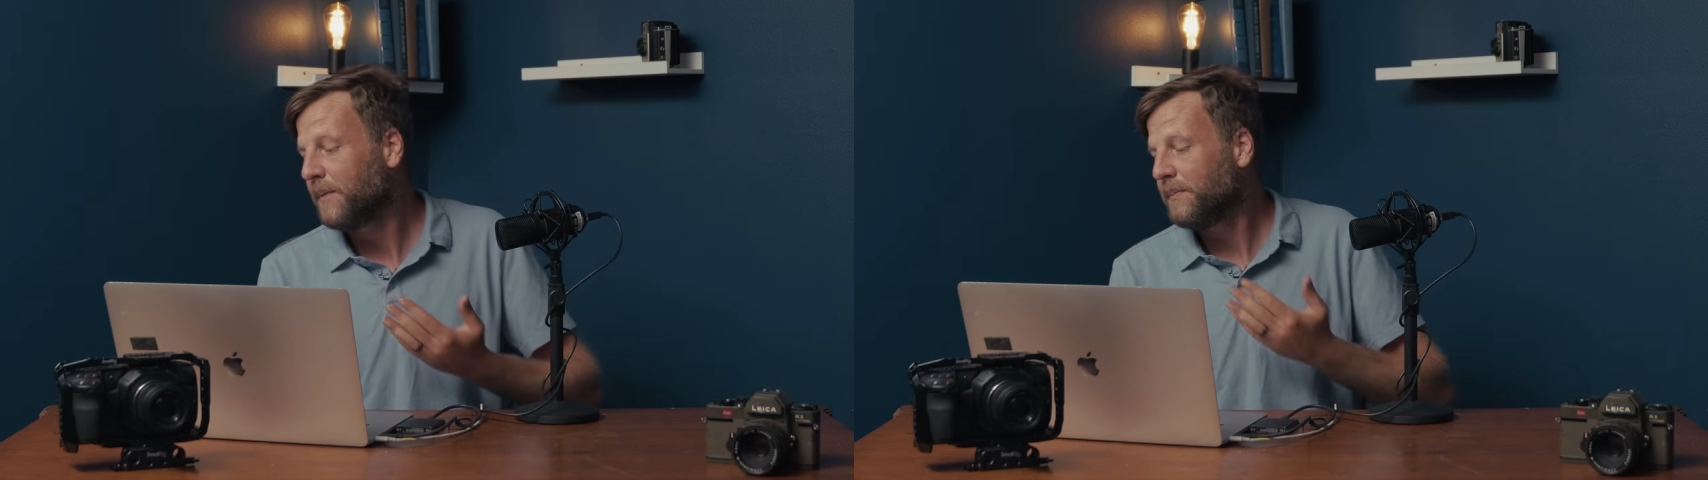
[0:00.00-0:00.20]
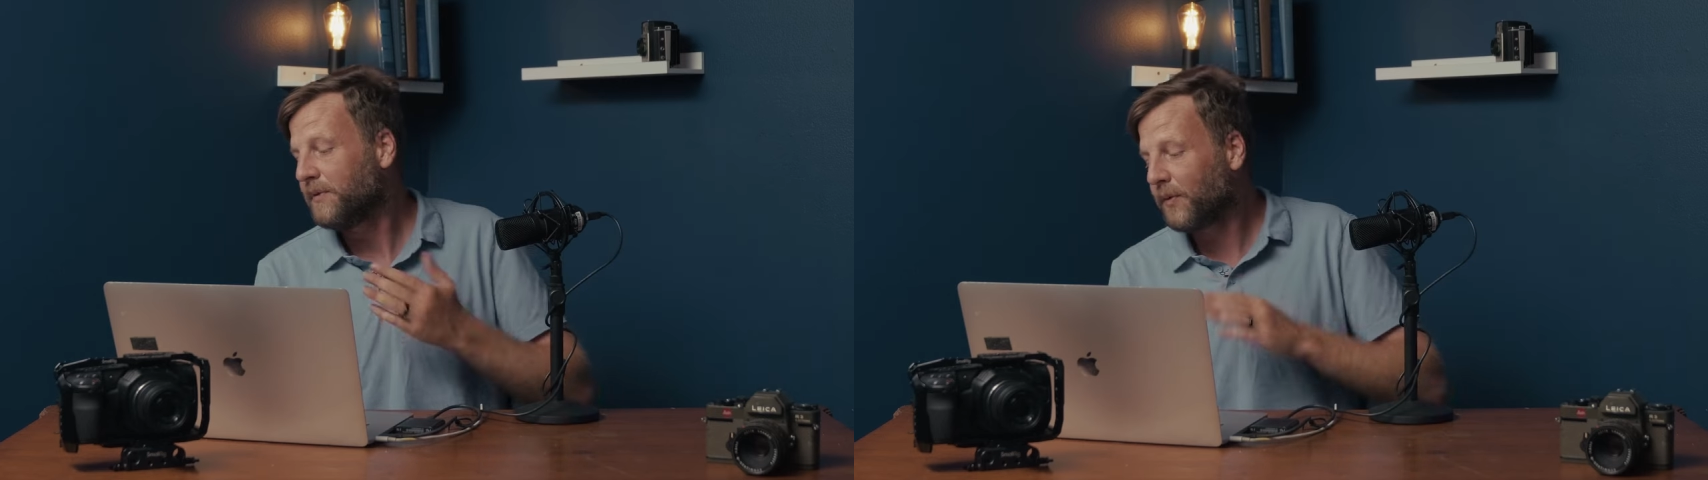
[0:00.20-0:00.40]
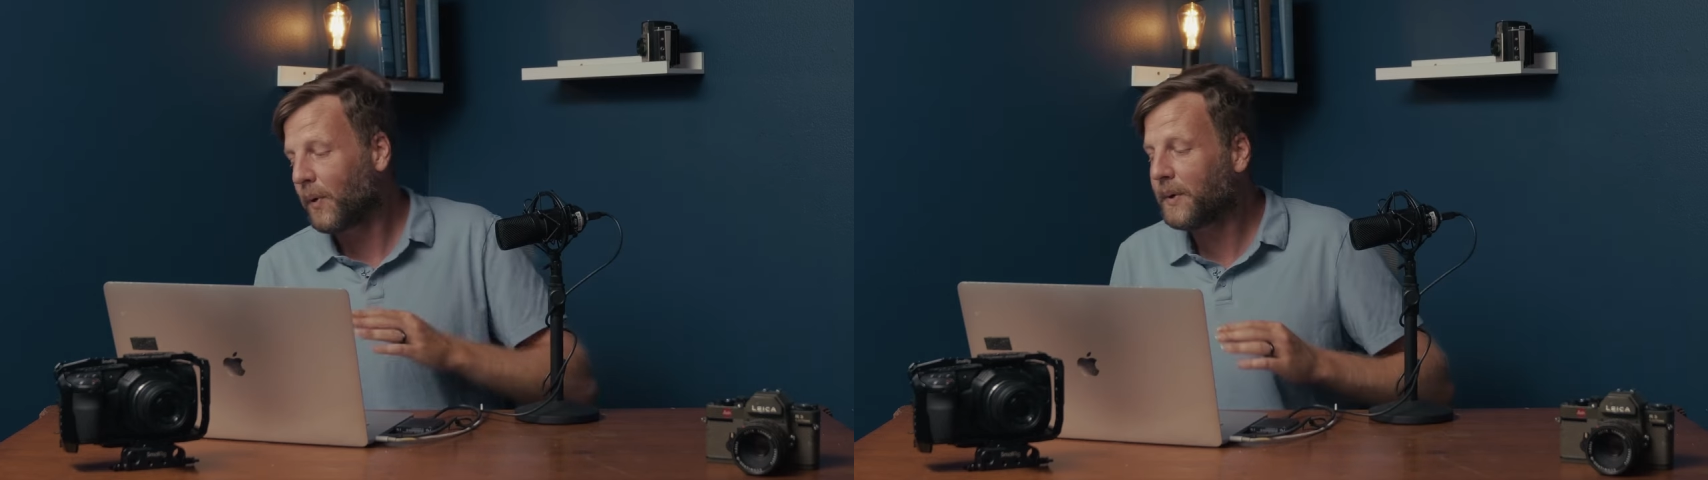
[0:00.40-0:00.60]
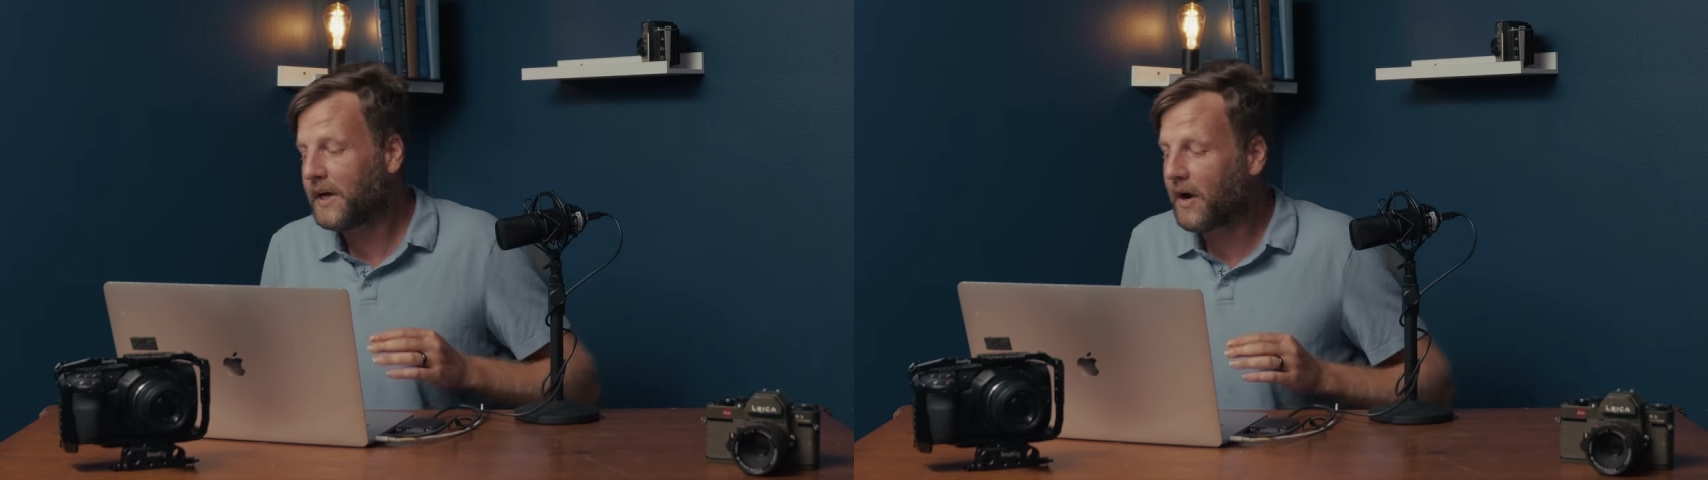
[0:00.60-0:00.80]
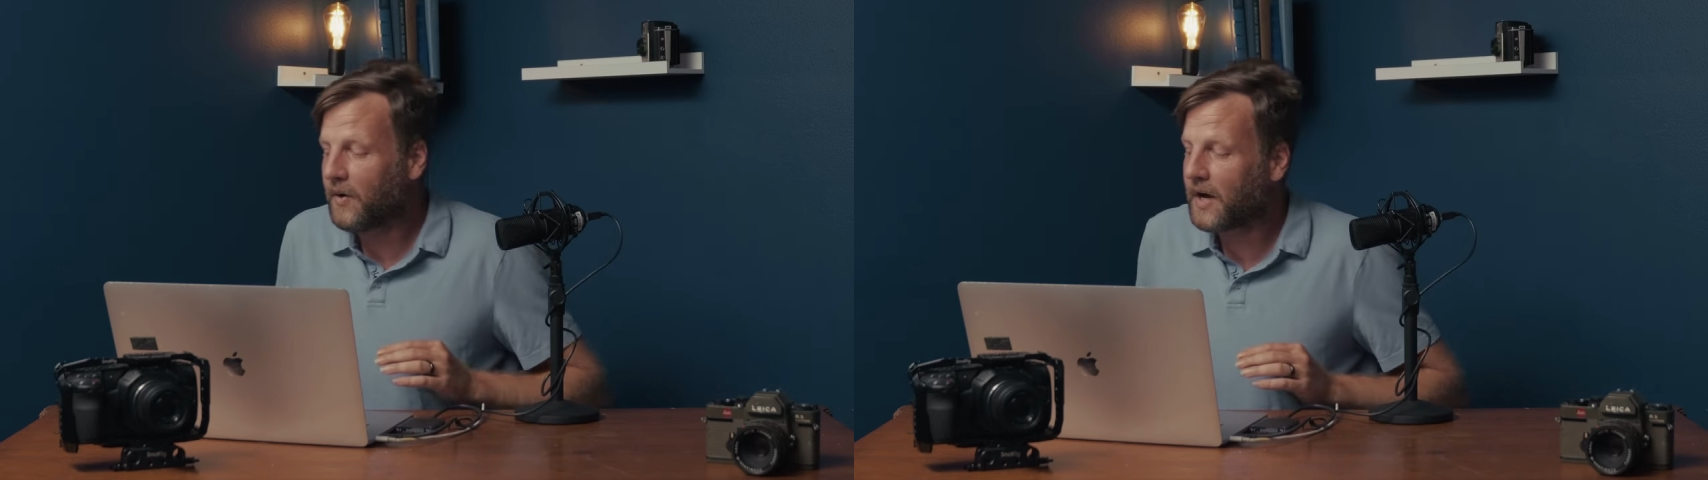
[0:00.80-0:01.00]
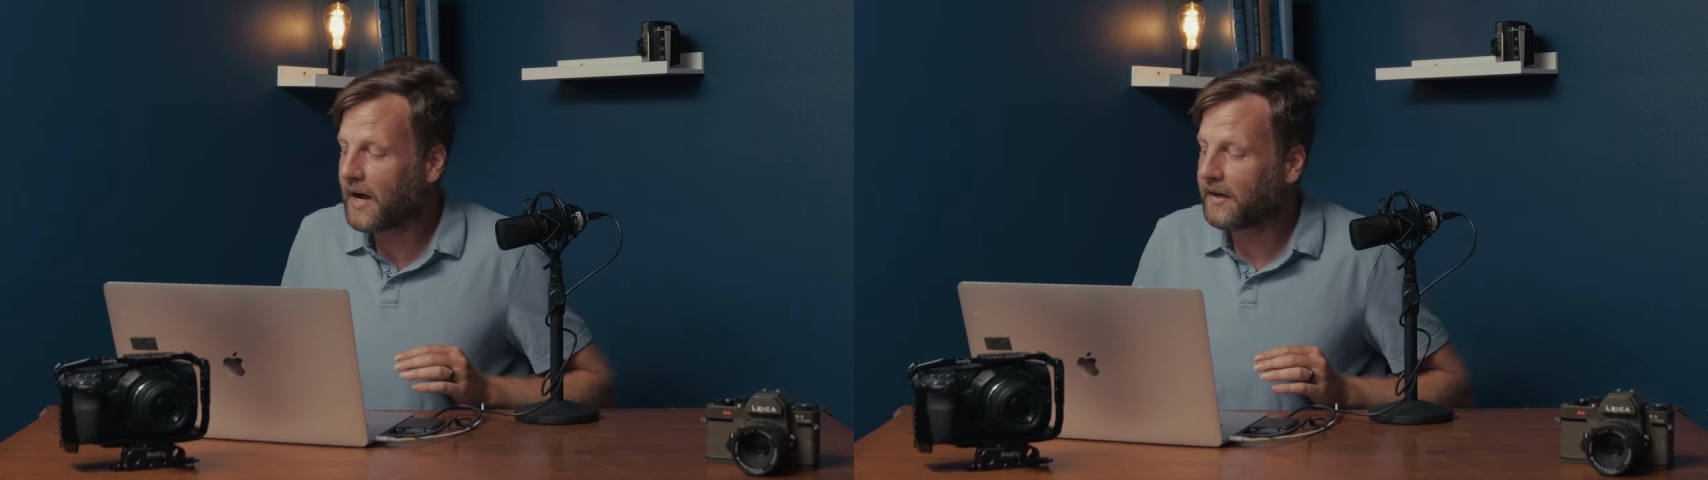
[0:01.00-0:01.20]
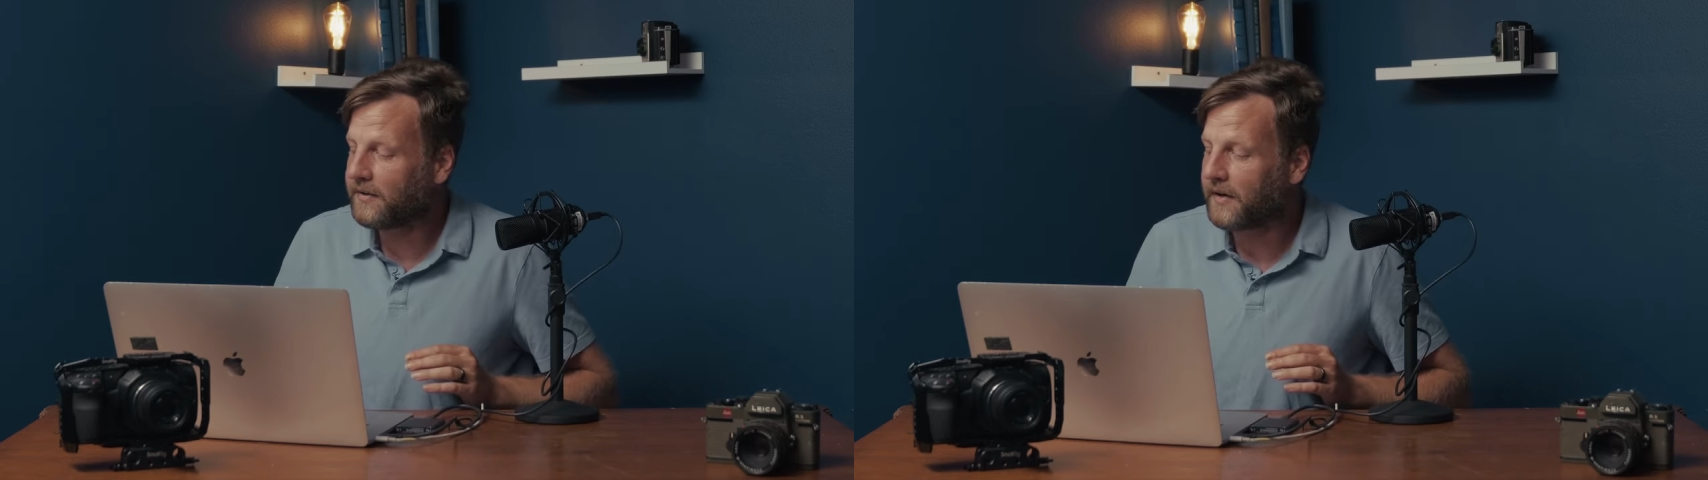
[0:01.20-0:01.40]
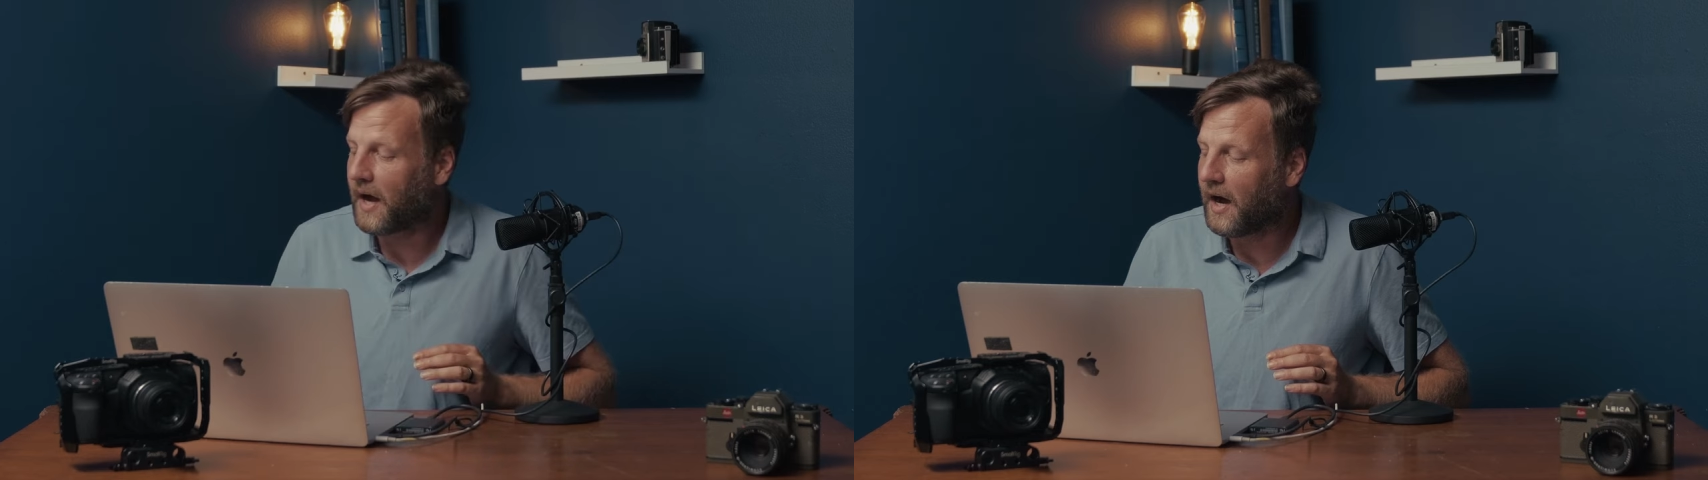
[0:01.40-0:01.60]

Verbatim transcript: Before we go, guys,